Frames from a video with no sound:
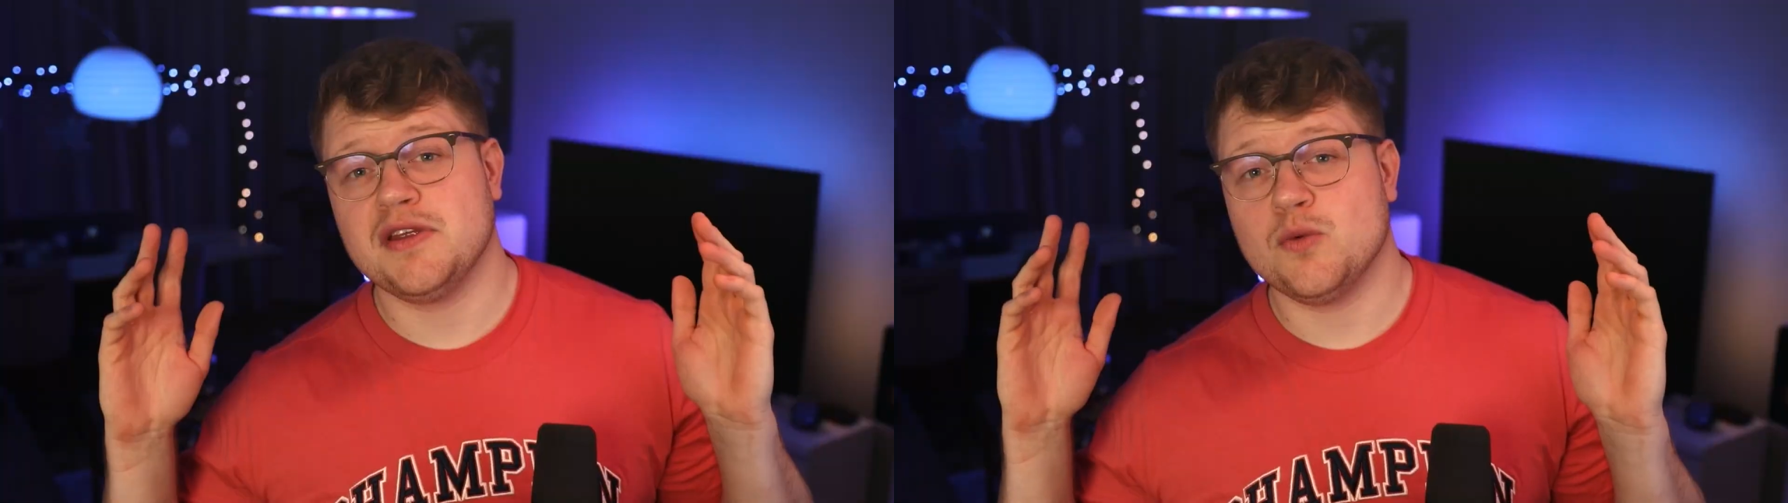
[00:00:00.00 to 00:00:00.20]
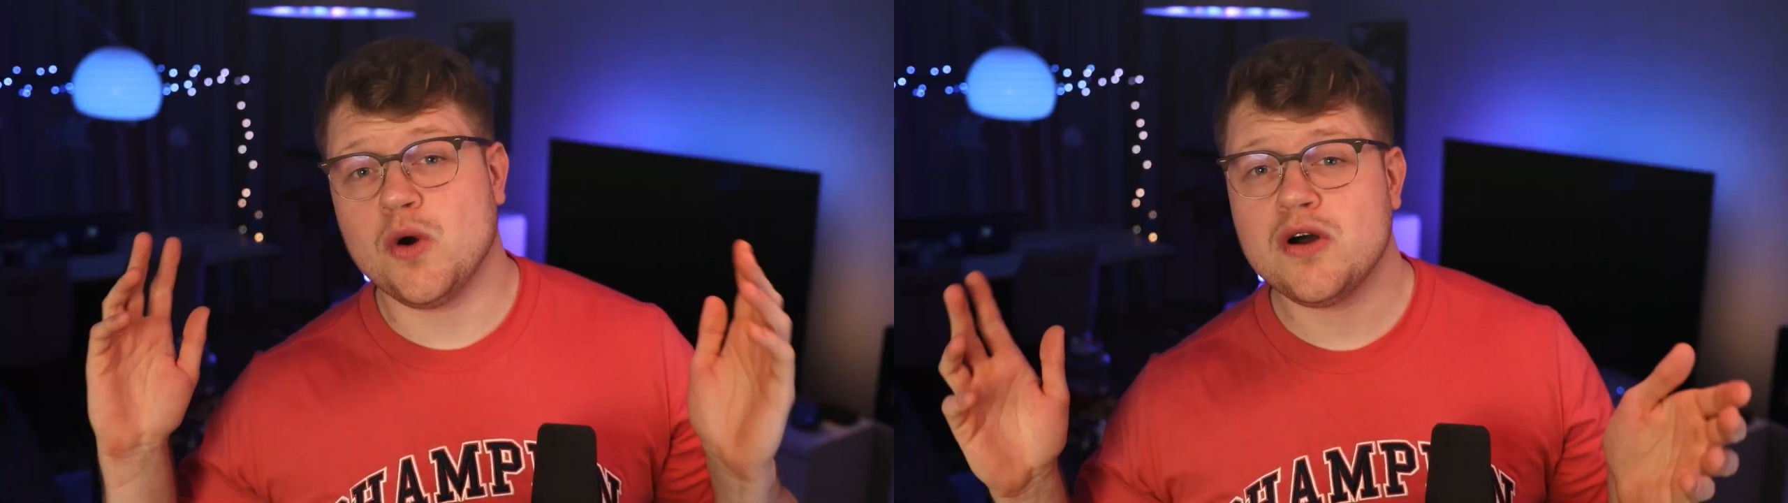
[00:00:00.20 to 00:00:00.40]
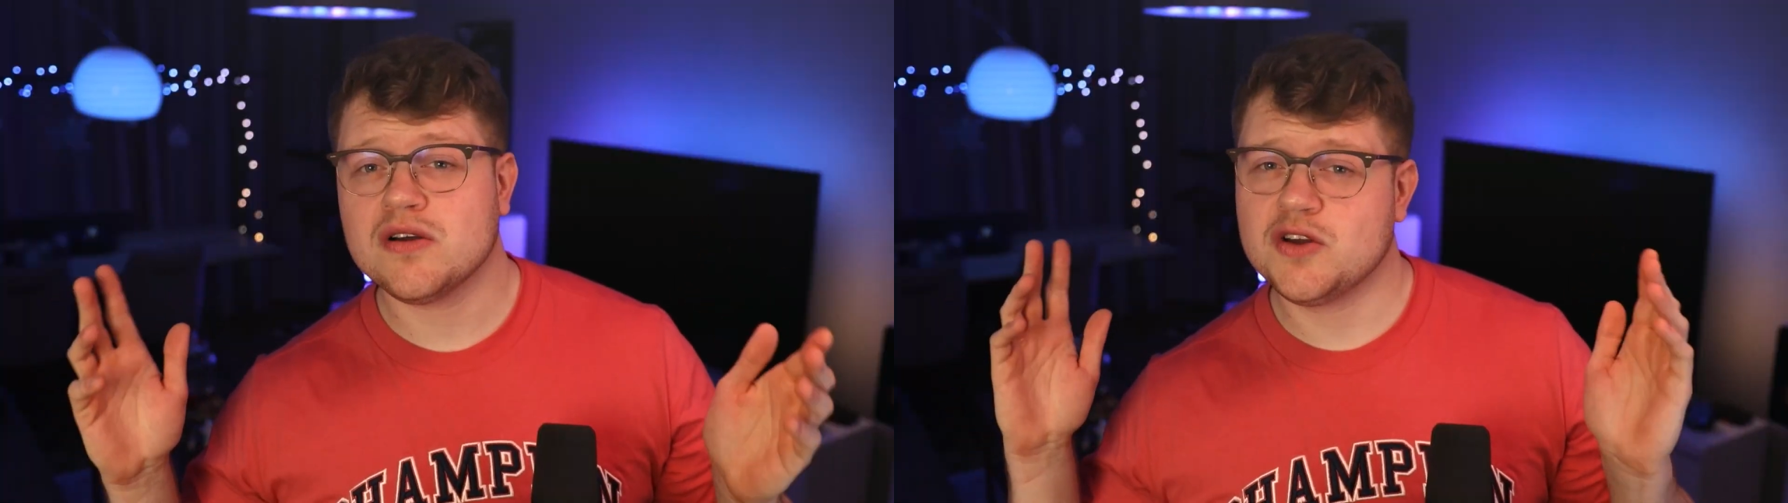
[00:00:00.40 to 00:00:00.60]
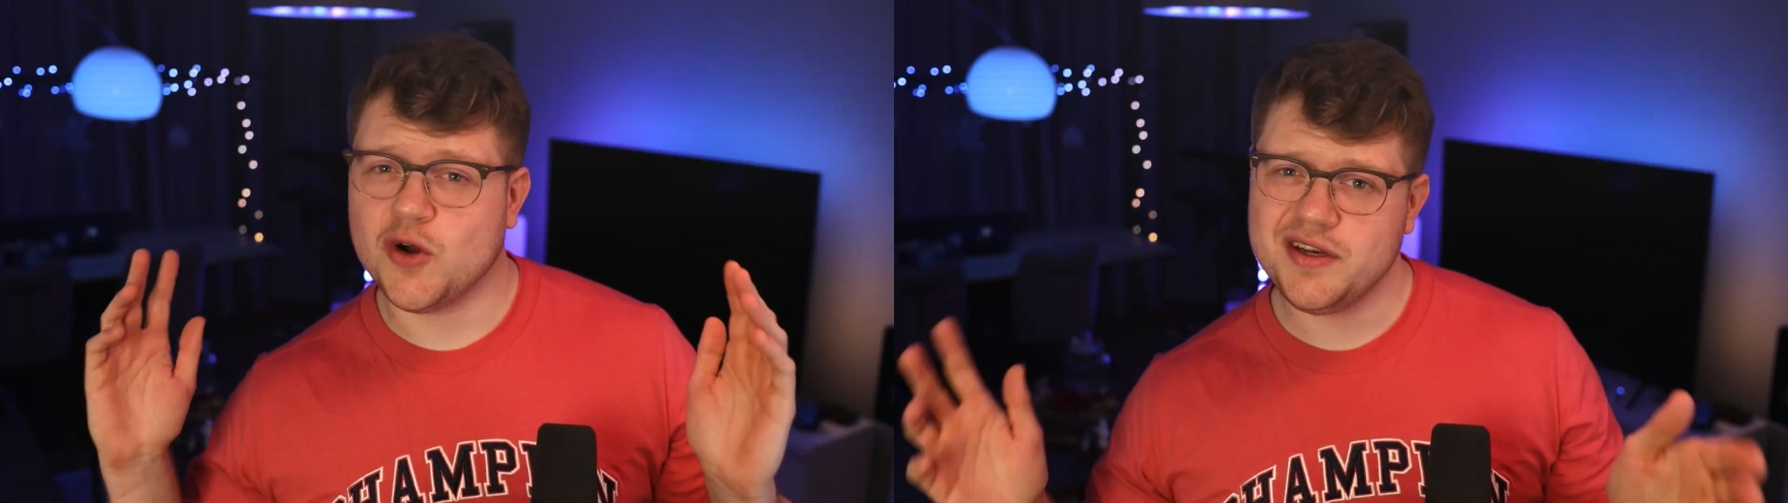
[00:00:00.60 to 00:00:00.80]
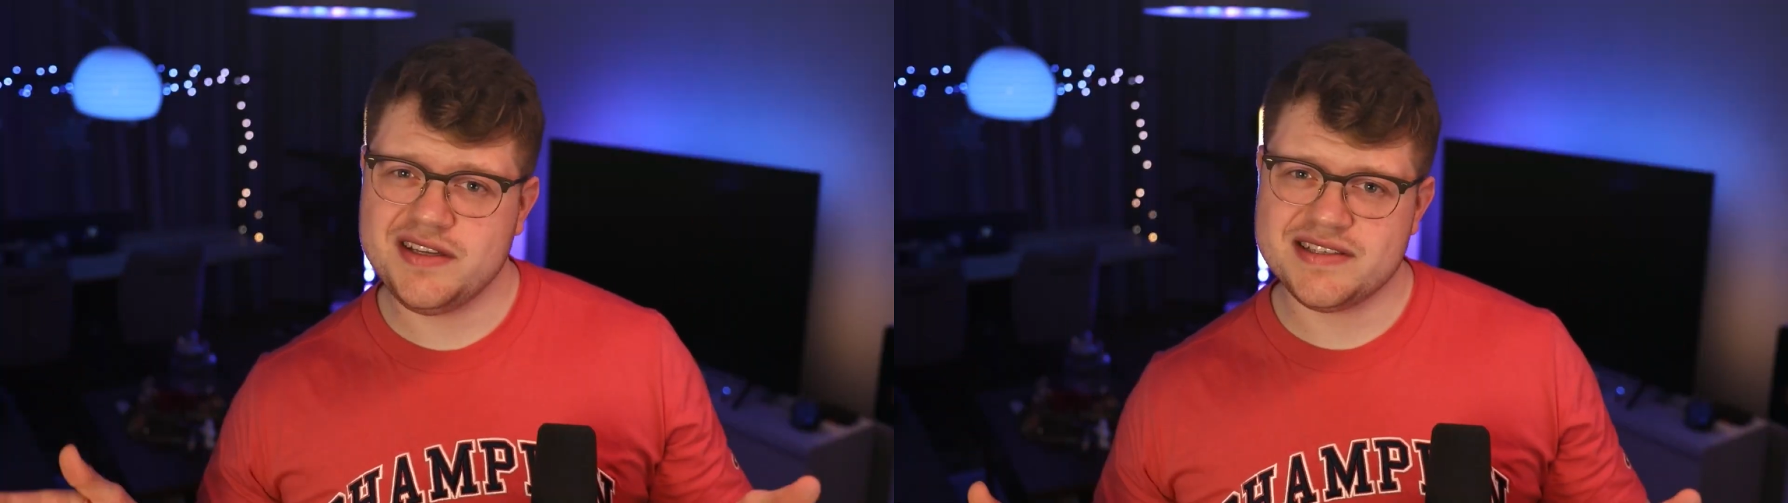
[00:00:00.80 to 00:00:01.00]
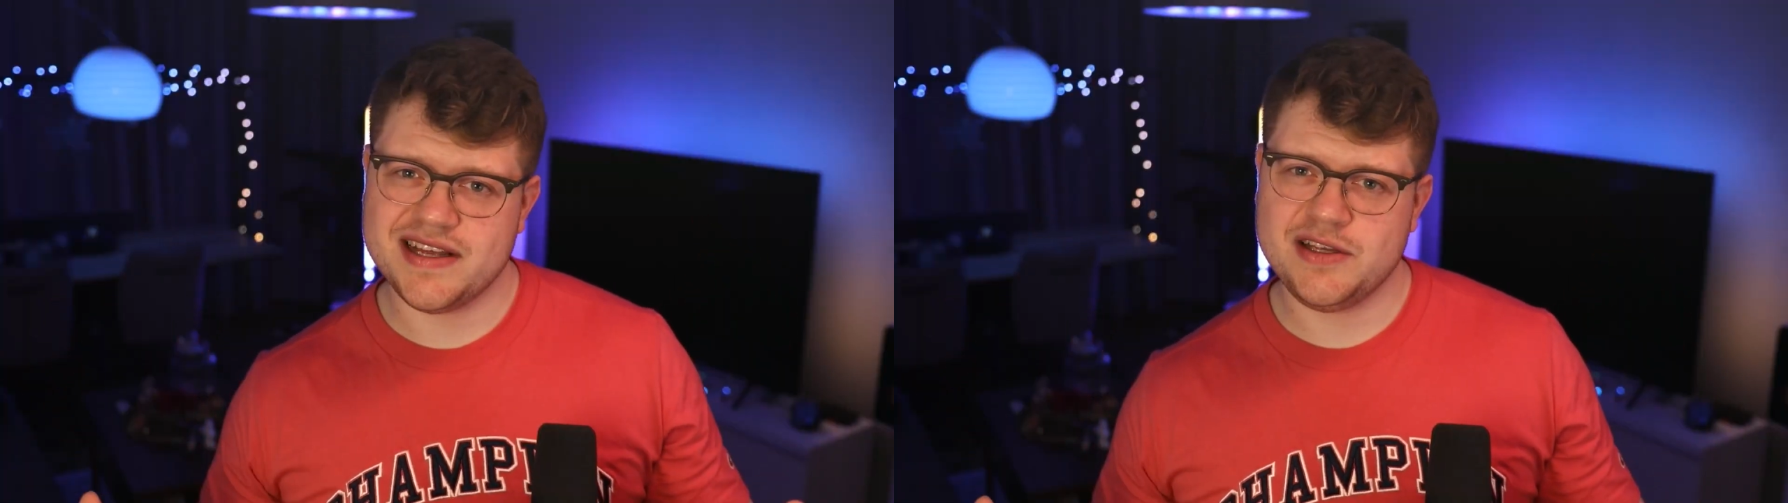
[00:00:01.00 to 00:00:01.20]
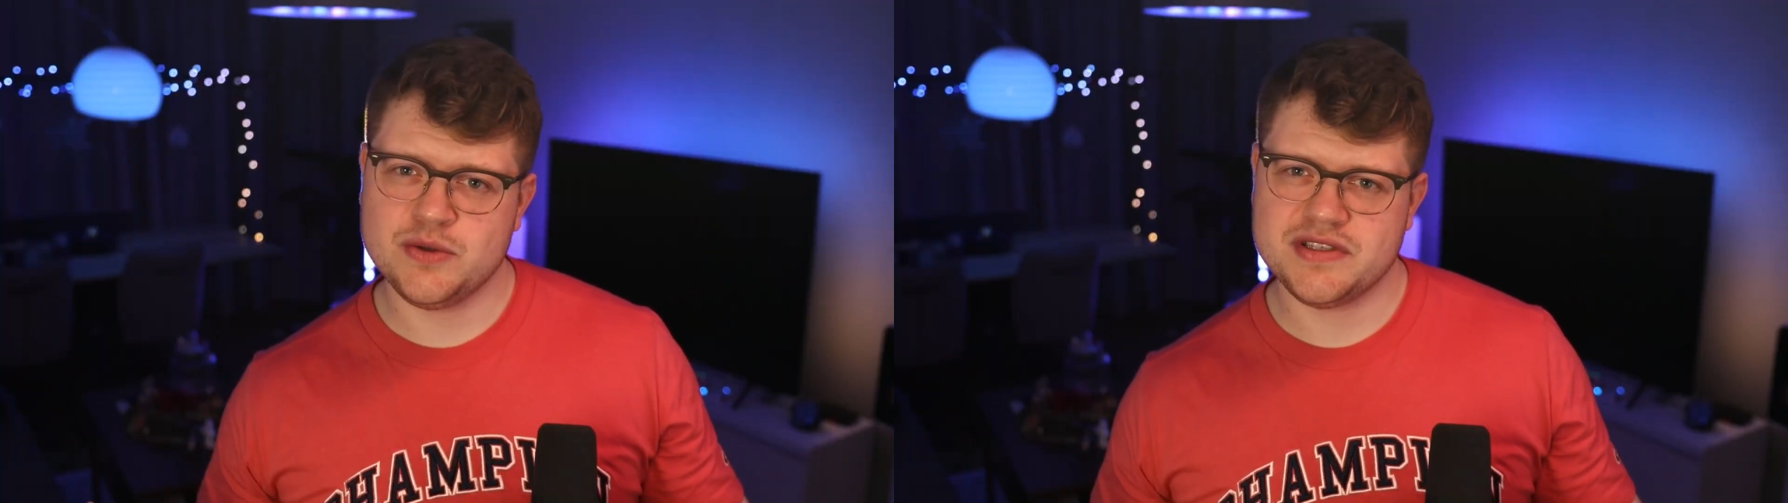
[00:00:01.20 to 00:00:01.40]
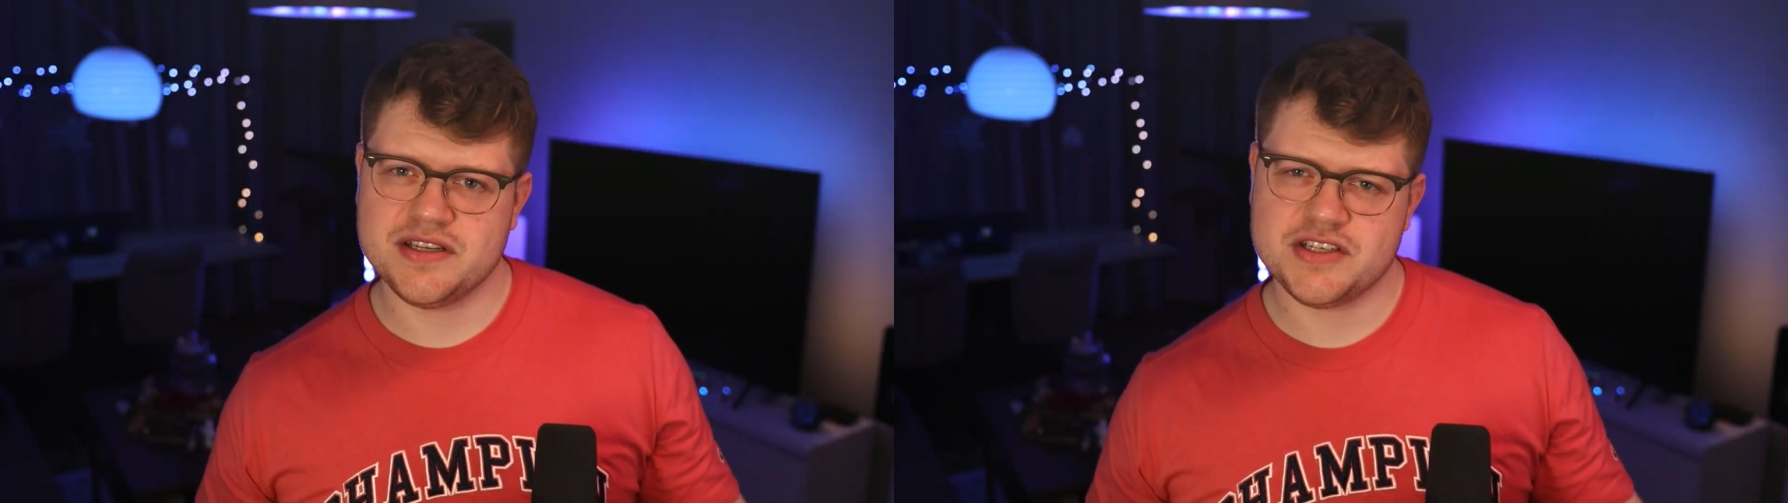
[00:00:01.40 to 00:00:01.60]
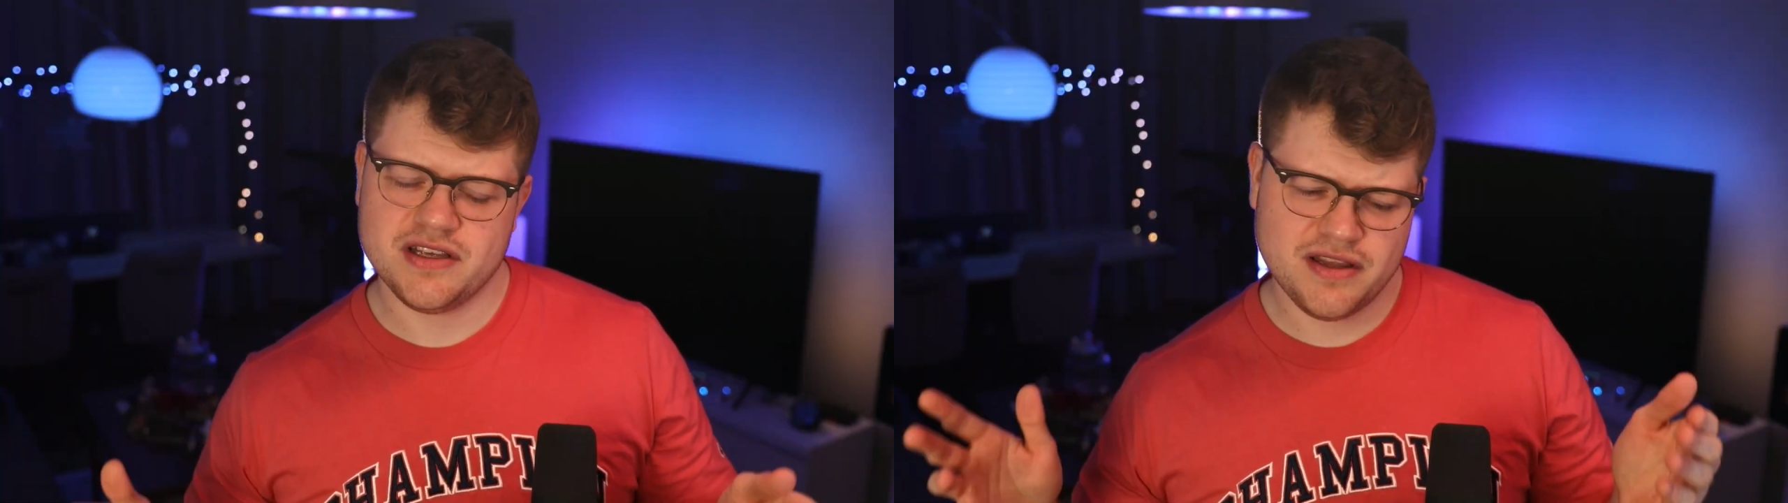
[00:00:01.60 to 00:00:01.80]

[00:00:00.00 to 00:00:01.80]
the raw Koin DSL usage,